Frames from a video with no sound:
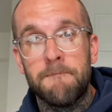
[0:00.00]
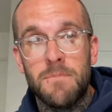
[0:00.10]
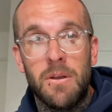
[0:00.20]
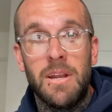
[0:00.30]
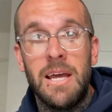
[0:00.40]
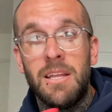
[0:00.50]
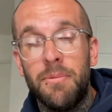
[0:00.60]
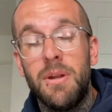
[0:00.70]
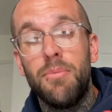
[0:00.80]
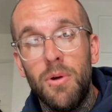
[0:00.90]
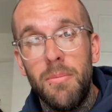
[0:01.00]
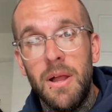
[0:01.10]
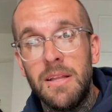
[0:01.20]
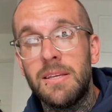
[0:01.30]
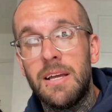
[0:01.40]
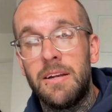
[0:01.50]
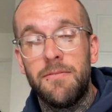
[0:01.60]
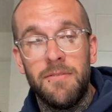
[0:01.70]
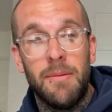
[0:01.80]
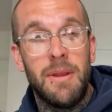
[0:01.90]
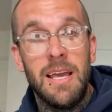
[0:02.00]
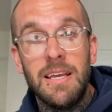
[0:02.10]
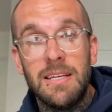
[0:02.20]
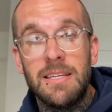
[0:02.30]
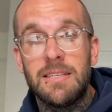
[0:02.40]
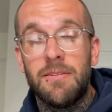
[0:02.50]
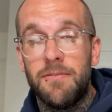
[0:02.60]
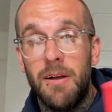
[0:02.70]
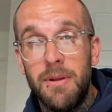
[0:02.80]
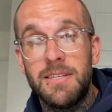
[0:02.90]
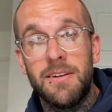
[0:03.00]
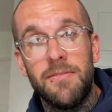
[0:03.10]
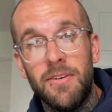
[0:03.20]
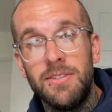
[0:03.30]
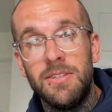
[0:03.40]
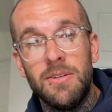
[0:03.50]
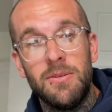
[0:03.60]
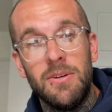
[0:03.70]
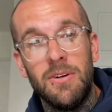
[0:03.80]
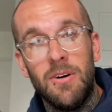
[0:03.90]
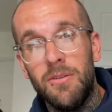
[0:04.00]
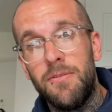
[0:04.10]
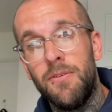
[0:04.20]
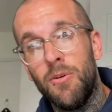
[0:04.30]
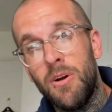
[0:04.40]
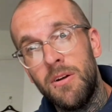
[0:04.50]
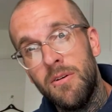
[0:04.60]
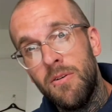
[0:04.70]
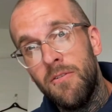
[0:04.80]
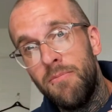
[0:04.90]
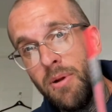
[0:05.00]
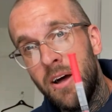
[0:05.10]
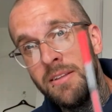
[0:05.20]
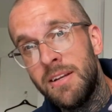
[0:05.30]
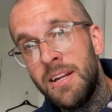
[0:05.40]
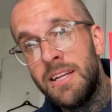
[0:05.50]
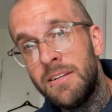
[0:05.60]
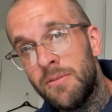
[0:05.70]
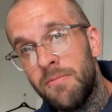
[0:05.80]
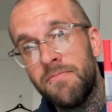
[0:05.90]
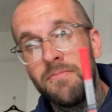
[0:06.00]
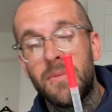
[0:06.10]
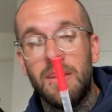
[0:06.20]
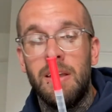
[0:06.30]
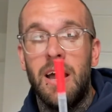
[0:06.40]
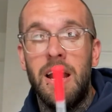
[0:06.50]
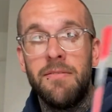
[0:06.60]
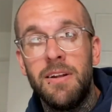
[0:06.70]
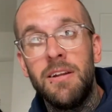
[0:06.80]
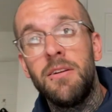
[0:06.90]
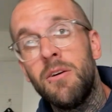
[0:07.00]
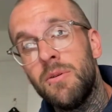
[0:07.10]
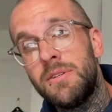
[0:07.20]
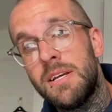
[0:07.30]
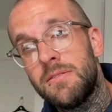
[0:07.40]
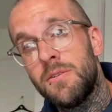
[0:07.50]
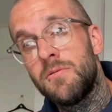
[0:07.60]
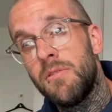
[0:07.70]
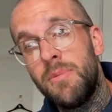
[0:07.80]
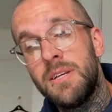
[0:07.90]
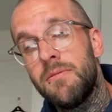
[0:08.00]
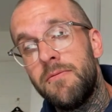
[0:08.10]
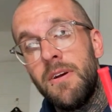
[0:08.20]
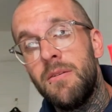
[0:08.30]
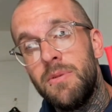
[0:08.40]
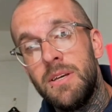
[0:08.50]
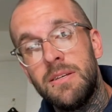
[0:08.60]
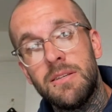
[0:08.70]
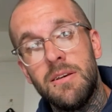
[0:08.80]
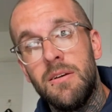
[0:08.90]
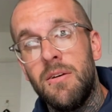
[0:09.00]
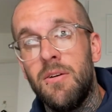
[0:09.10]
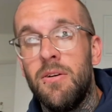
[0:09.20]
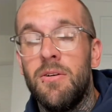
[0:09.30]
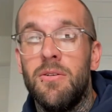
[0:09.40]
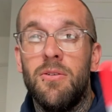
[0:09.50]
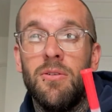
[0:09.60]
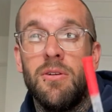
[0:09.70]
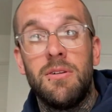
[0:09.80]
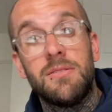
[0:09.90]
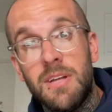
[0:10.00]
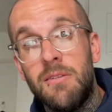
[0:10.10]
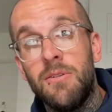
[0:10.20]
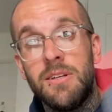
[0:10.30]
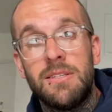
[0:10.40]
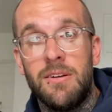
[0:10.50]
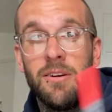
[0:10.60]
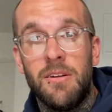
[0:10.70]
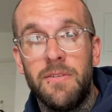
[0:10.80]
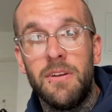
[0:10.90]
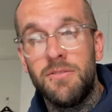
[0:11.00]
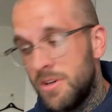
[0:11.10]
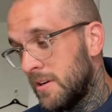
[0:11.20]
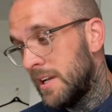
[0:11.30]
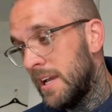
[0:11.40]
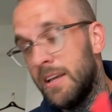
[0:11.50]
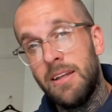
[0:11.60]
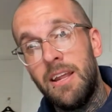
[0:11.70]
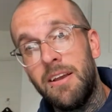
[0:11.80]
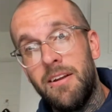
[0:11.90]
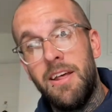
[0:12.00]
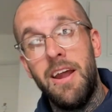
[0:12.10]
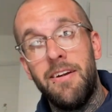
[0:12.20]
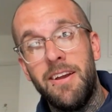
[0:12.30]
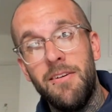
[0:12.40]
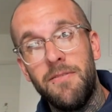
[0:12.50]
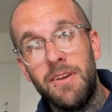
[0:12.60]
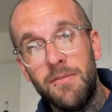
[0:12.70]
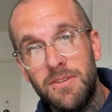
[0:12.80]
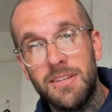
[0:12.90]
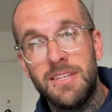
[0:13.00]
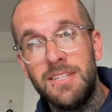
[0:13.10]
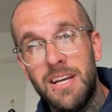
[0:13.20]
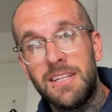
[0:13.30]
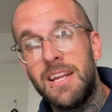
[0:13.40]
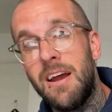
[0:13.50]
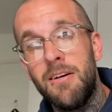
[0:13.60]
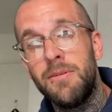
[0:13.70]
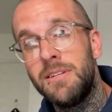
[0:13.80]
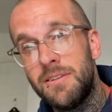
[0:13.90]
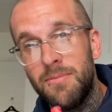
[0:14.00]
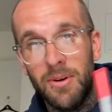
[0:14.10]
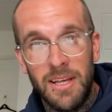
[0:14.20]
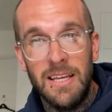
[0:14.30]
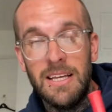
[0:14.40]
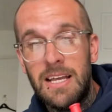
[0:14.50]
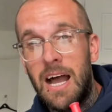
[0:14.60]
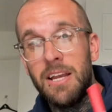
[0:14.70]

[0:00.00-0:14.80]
You're going to end up in a pool of blood and your family is going to find you on the floor with blood and a needle. And if they didn't know what testosterone replacement therapy is, or steroids, they're gonna think you're a junkie and they're gonna think you've just injected heroin into your body and